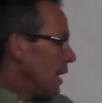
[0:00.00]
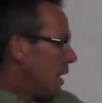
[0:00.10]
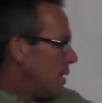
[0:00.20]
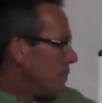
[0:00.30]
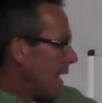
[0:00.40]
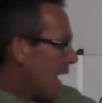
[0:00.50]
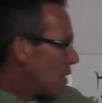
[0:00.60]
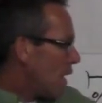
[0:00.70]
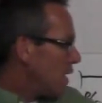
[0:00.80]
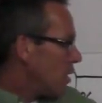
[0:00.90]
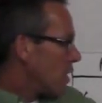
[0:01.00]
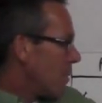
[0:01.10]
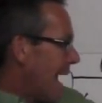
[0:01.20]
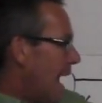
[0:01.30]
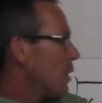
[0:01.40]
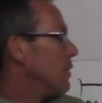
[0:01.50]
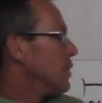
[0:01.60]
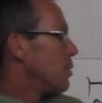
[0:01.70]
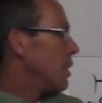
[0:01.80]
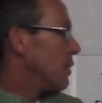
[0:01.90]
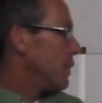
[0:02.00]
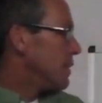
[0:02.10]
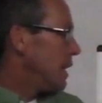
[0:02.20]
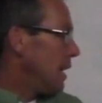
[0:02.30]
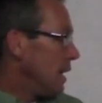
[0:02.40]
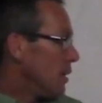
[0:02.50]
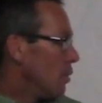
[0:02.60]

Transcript: um, how do I know when I'm out of adrenal fatigue?